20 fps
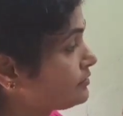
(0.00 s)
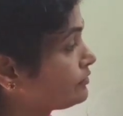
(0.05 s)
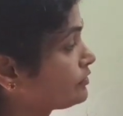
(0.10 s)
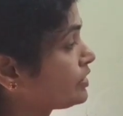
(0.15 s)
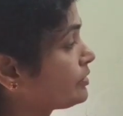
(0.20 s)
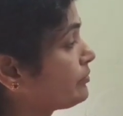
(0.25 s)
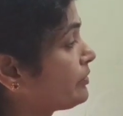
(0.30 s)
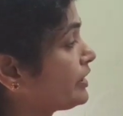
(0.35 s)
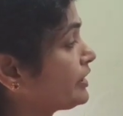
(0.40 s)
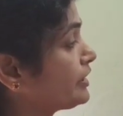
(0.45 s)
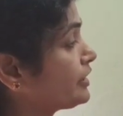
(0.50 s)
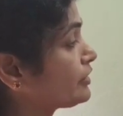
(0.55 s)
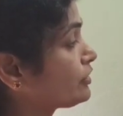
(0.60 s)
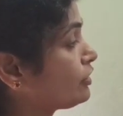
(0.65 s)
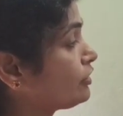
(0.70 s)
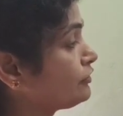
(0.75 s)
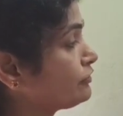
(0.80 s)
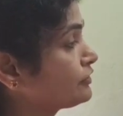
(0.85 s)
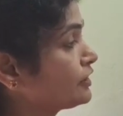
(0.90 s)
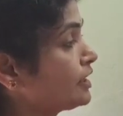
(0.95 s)
Remainder
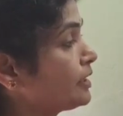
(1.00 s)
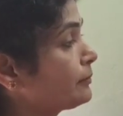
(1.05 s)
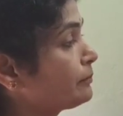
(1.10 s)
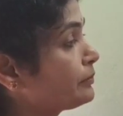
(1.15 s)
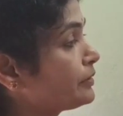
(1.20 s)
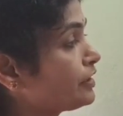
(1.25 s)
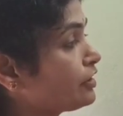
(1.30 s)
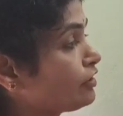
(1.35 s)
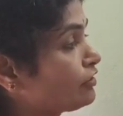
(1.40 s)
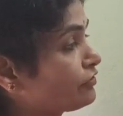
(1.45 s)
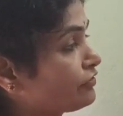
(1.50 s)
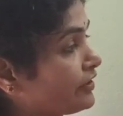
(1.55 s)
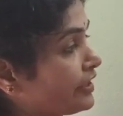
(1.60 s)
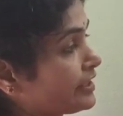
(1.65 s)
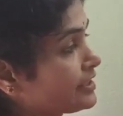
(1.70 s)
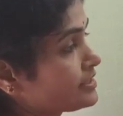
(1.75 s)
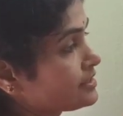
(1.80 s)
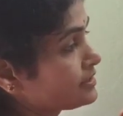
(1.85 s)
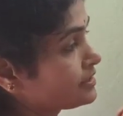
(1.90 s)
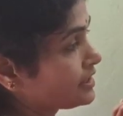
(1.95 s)
of P of
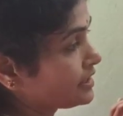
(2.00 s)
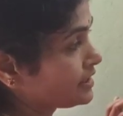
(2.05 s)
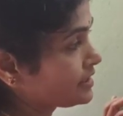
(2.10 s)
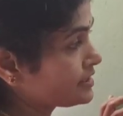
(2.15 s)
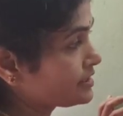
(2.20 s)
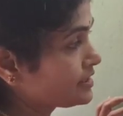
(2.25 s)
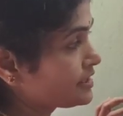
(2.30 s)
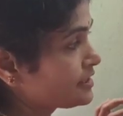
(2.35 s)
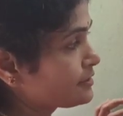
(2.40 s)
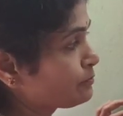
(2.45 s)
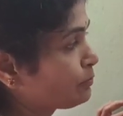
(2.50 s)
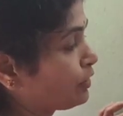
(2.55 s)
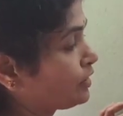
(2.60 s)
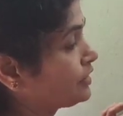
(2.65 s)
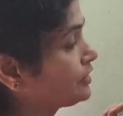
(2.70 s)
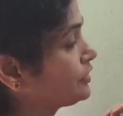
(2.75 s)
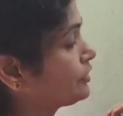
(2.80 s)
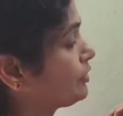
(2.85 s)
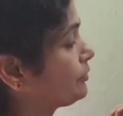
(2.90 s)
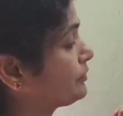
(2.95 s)
x, that is this
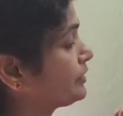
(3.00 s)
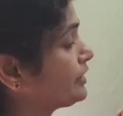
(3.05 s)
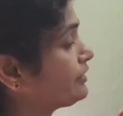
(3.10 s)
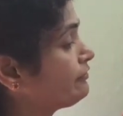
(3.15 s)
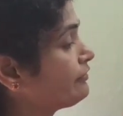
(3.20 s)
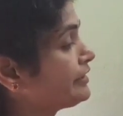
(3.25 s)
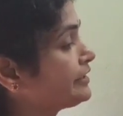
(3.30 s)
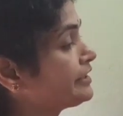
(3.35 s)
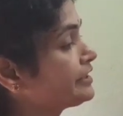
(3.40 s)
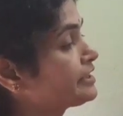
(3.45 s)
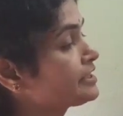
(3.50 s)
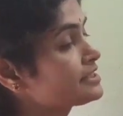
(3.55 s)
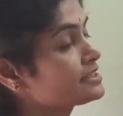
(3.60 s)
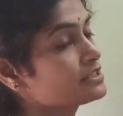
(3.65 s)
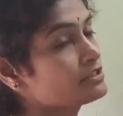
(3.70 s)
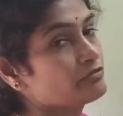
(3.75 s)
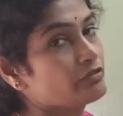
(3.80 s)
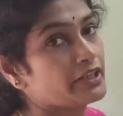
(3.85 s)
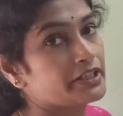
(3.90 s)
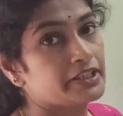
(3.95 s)
polynomial, when it is
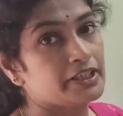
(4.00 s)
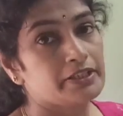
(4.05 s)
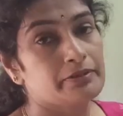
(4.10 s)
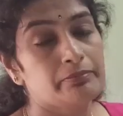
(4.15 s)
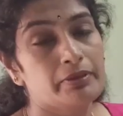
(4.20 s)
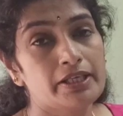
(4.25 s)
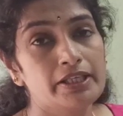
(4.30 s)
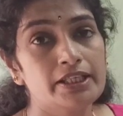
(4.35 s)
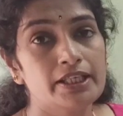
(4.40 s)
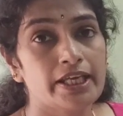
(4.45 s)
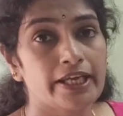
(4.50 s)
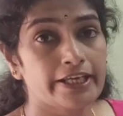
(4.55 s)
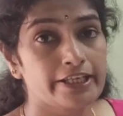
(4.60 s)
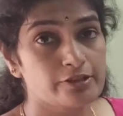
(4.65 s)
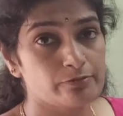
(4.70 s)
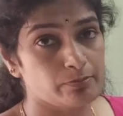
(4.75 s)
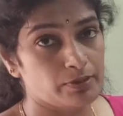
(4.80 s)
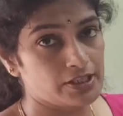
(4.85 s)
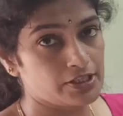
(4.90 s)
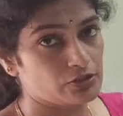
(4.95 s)
divided by x
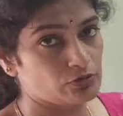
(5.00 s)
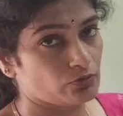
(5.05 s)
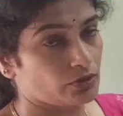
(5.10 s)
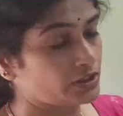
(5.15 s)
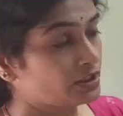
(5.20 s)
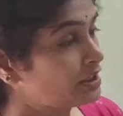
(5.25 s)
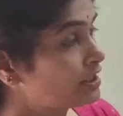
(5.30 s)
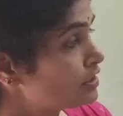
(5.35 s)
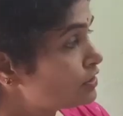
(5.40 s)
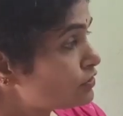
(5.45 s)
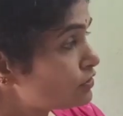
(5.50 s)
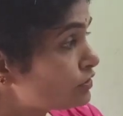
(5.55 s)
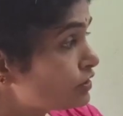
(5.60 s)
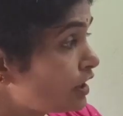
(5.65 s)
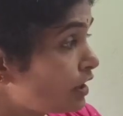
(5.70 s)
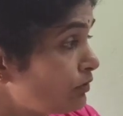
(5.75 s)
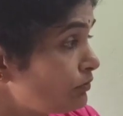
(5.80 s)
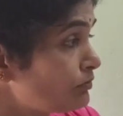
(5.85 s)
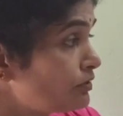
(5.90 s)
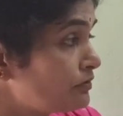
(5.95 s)
plus 1. So
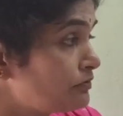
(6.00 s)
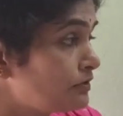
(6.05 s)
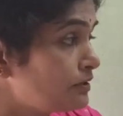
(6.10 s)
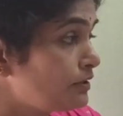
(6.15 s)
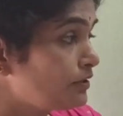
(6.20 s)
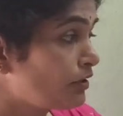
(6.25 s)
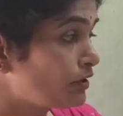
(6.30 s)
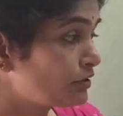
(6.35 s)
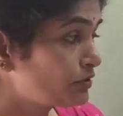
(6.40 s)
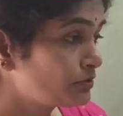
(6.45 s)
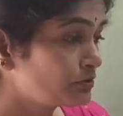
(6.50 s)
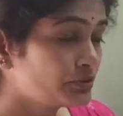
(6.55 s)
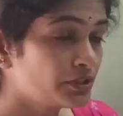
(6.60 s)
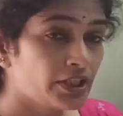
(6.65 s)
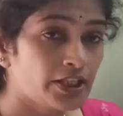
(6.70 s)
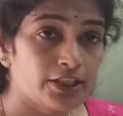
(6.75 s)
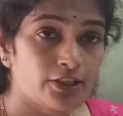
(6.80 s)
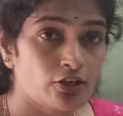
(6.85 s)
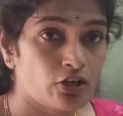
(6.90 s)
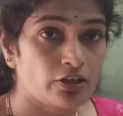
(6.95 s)
now we will not do
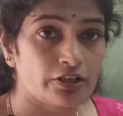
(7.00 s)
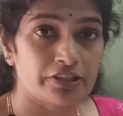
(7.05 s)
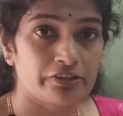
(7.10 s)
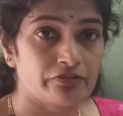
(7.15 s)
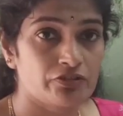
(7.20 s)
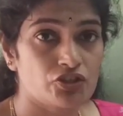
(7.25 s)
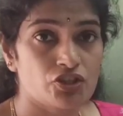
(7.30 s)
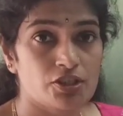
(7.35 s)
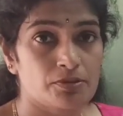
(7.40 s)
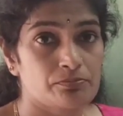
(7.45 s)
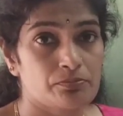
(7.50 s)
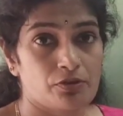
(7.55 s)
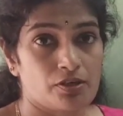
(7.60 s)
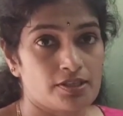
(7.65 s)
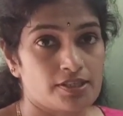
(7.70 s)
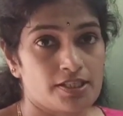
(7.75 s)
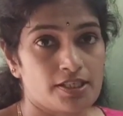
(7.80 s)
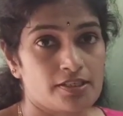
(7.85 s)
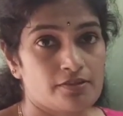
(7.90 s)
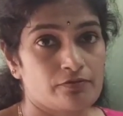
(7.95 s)
the long division
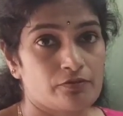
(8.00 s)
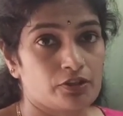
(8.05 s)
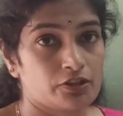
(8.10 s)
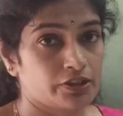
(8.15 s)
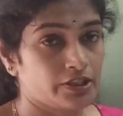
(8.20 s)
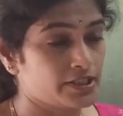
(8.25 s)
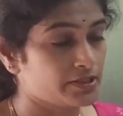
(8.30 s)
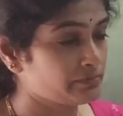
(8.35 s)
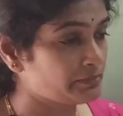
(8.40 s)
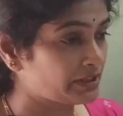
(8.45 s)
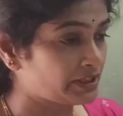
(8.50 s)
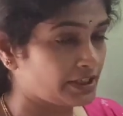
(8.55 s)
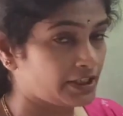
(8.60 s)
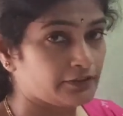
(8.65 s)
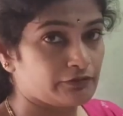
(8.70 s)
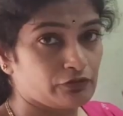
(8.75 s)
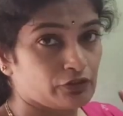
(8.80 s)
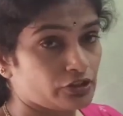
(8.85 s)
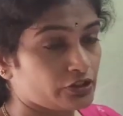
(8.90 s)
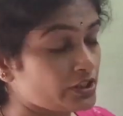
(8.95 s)
process for this method.
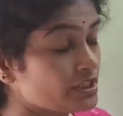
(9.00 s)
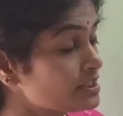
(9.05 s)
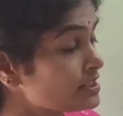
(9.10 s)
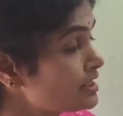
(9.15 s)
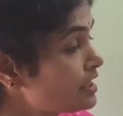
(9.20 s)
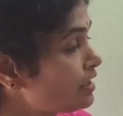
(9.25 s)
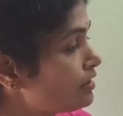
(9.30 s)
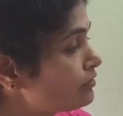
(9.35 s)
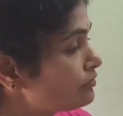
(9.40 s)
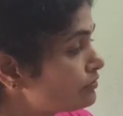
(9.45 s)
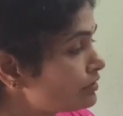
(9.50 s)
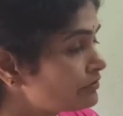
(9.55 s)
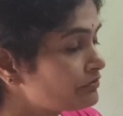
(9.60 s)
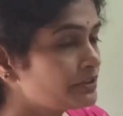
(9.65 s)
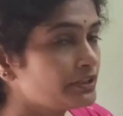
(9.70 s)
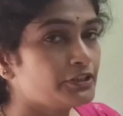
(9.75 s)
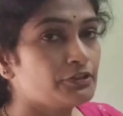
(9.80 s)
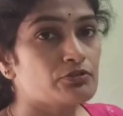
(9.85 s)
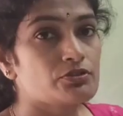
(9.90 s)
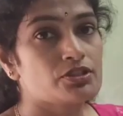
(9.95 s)
For this we will
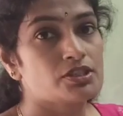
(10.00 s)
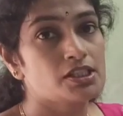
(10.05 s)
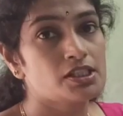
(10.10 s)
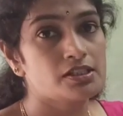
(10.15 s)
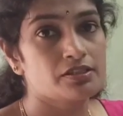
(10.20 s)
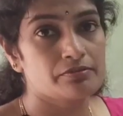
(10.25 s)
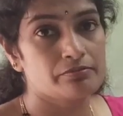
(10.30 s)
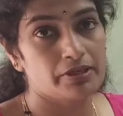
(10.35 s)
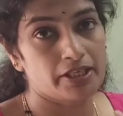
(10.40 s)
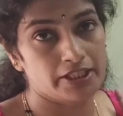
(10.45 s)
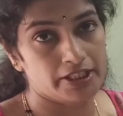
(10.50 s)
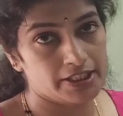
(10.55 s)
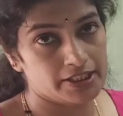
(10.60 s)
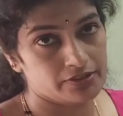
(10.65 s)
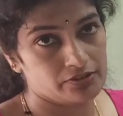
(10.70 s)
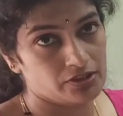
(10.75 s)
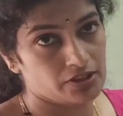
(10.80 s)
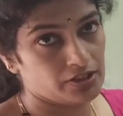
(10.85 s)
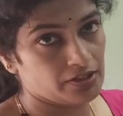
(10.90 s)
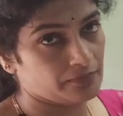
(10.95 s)
use the remainder
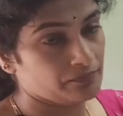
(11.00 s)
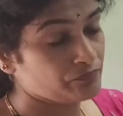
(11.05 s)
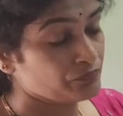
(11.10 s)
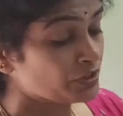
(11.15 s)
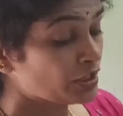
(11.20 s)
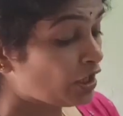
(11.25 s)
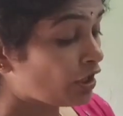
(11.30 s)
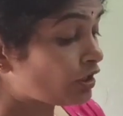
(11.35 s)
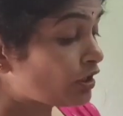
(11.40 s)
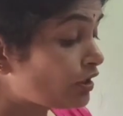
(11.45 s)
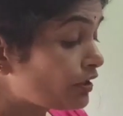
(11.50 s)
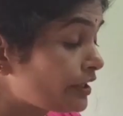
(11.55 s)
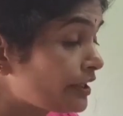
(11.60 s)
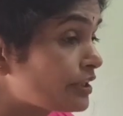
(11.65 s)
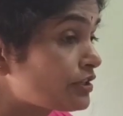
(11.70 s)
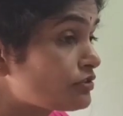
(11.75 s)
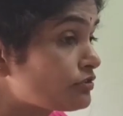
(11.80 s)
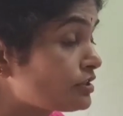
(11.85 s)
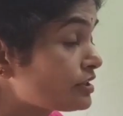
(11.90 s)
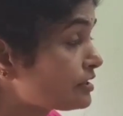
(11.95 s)
theorem. According
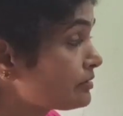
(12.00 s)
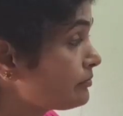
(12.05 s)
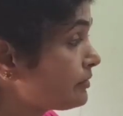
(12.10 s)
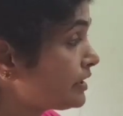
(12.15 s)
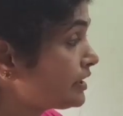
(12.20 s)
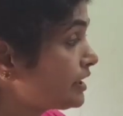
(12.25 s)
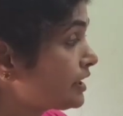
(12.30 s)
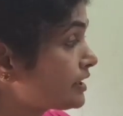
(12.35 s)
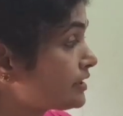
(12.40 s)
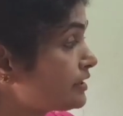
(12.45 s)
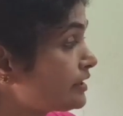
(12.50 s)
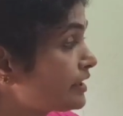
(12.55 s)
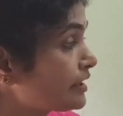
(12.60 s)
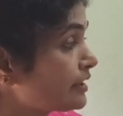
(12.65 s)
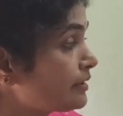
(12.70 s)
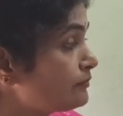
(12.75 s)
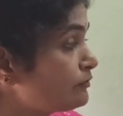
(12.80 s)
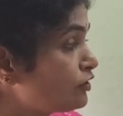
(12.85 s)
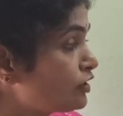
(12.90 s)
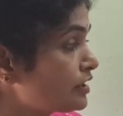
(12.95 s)
to the remainder
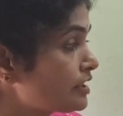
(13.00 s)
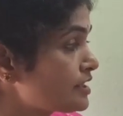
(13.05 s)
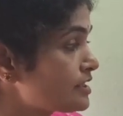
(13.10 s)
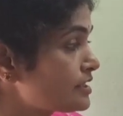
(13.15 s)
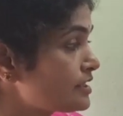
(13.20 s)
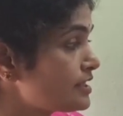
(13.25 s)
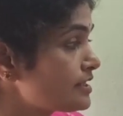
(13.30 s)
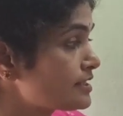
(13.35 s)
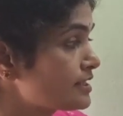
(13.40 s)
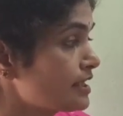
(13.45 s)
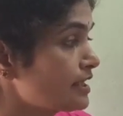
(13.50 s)
theorem, what is this?